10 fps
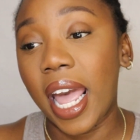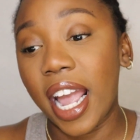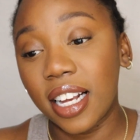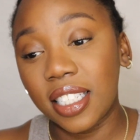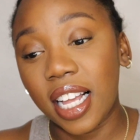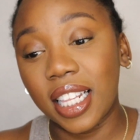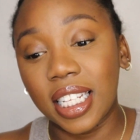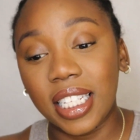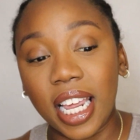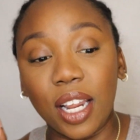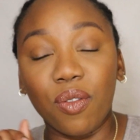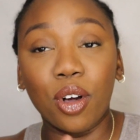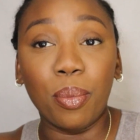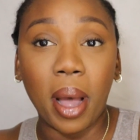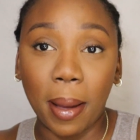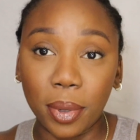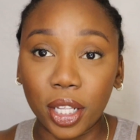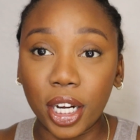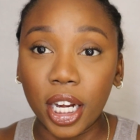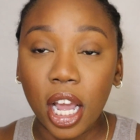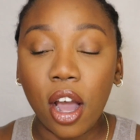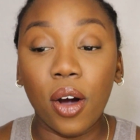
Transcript: hairstyle that's getting real popular,